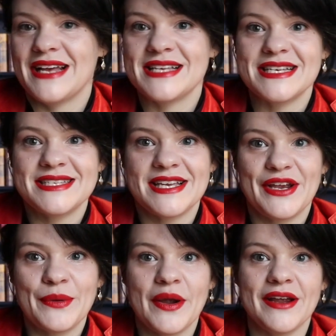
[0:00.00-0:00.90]
As I sit
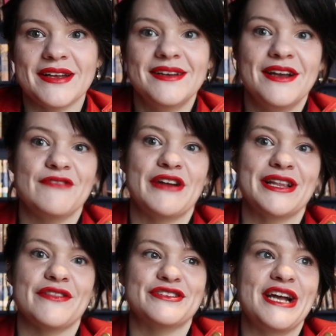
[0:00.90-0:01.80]
here wearing a red
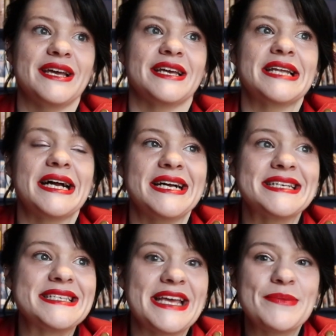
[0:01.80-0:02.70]
leather jacket,
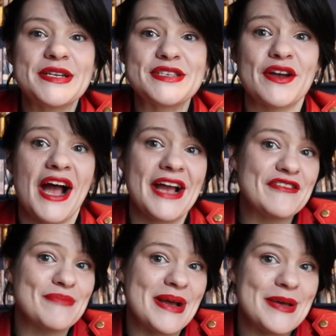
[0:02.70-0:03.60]
statements are kind
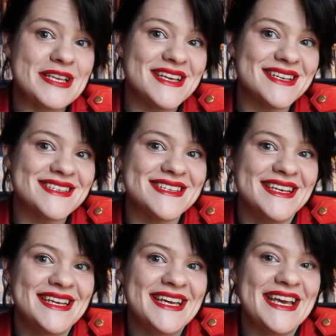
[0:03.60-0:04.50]
of my basics
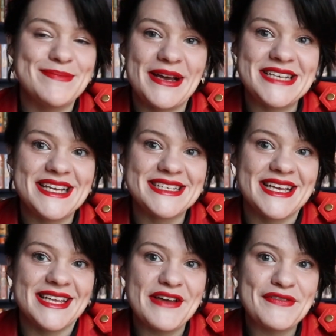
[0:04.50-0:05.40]
in my
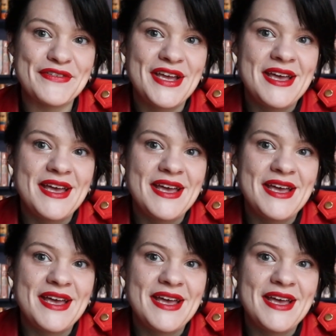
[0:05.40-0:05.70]
day-to-day life.